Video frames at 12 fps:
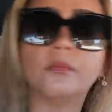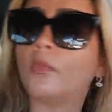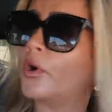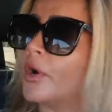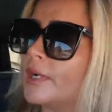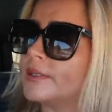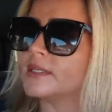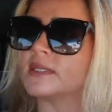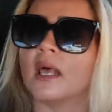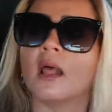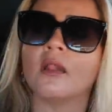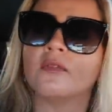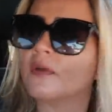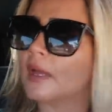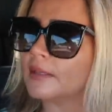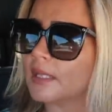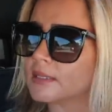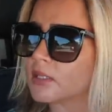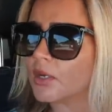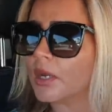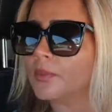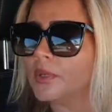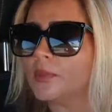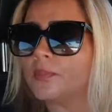more herself, and that's
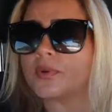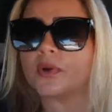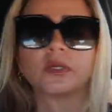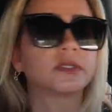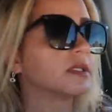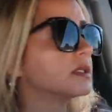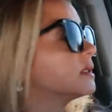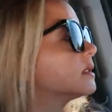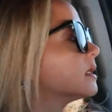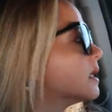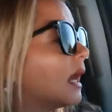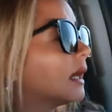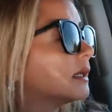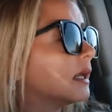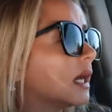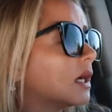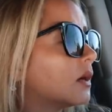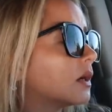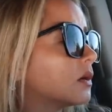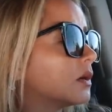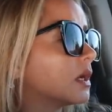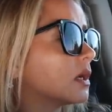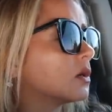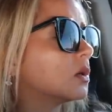gonna be a process. And now I'm
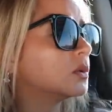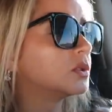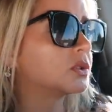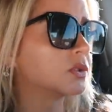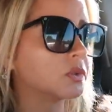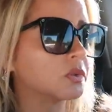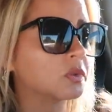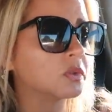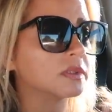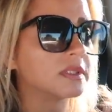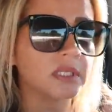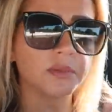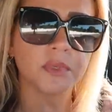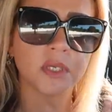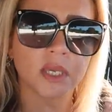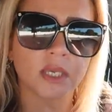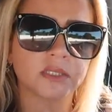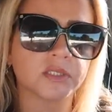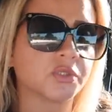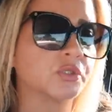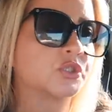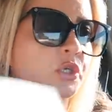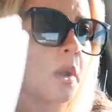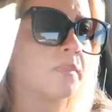gonna go to C V S to
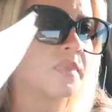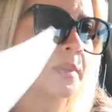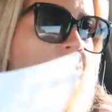drop the